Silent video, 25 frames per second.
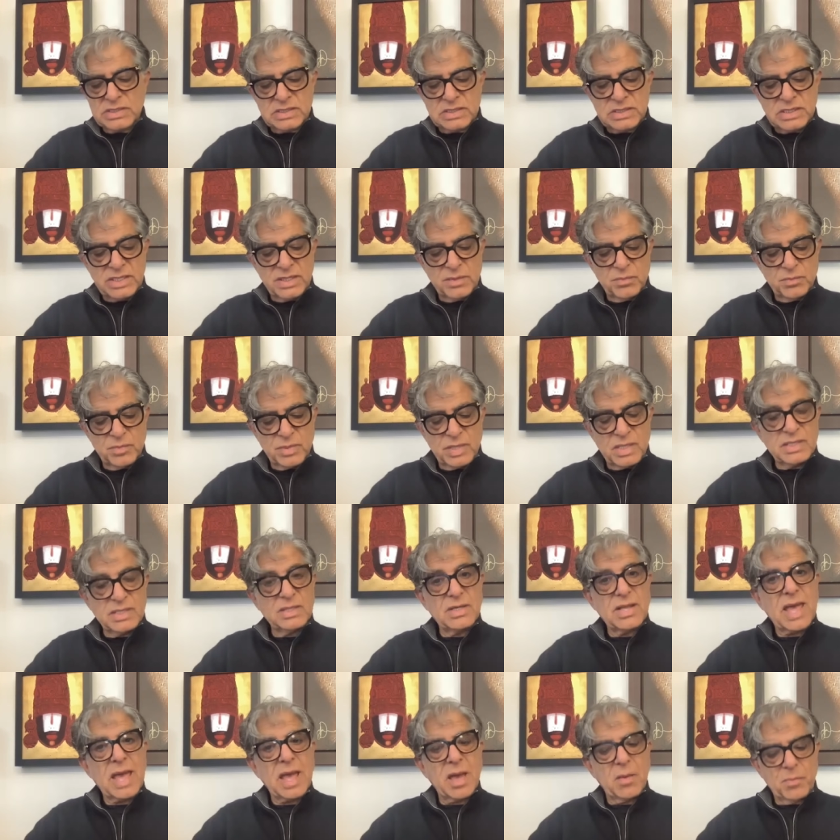sleep,
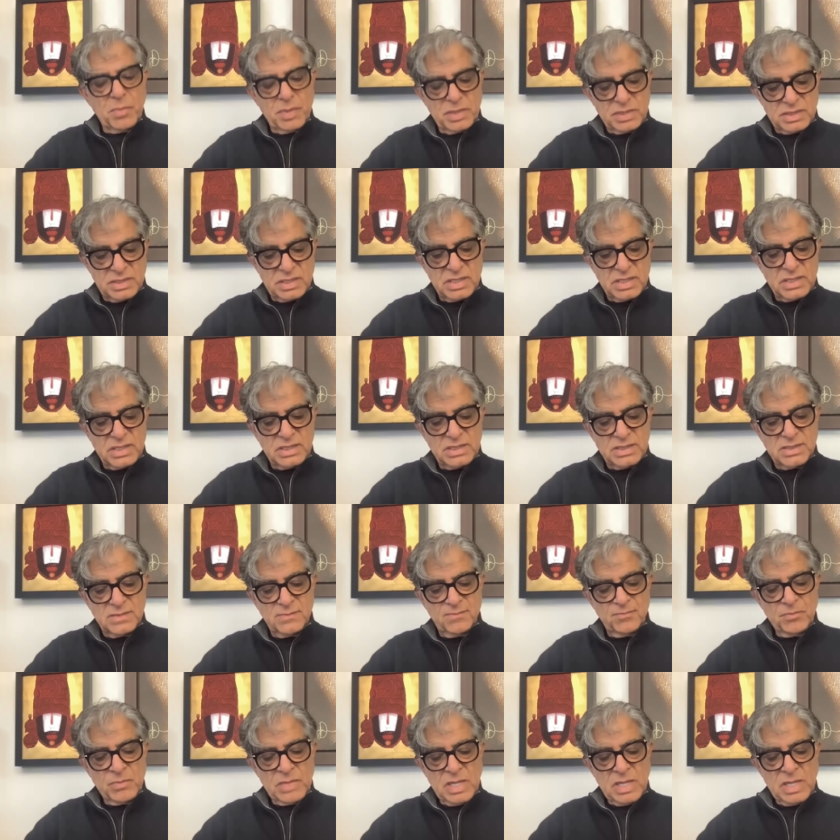and appetite.